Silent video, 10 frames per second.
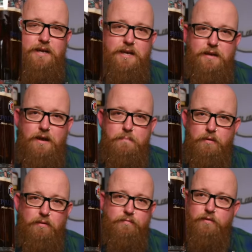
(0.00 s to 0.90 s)
a
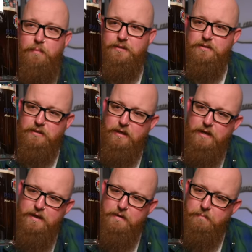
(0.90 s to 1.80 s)
bottle fermented
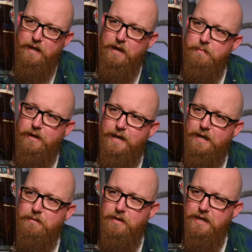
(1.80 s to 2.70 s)
beer by
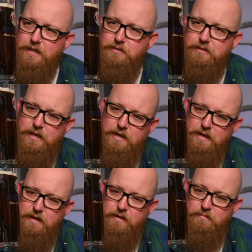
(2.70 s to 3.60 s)
any means.
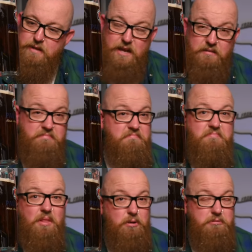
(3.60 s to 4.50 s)
Yeah,
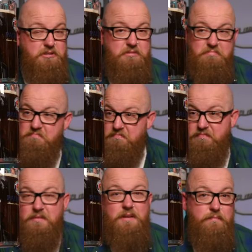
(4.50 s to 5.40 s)
looks
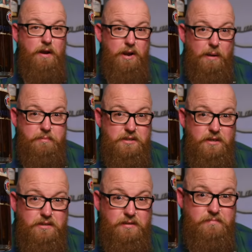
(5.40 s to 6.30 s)
very
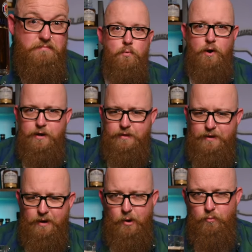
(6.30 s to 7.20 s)
appetizing. Right
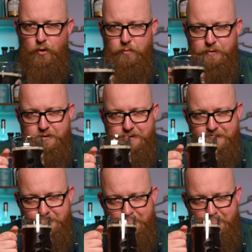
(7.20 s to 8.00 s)
then, aromas.